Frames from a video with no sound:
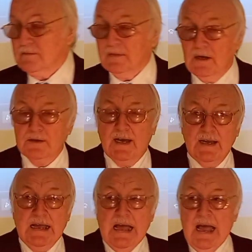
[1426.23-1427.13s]
Okay?
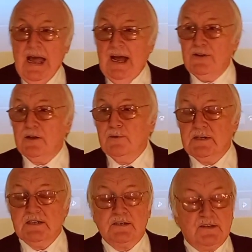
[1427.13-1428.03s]
Another one
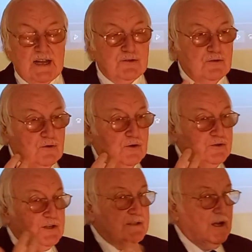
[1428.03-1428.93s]
is, thank you, God, you
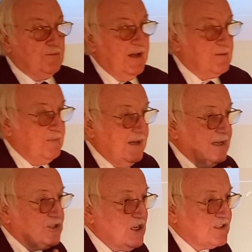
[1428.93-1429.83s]
did not make me a
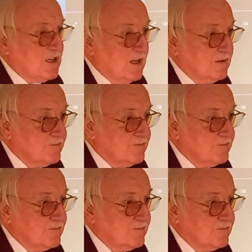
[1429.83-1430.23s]
Gentile.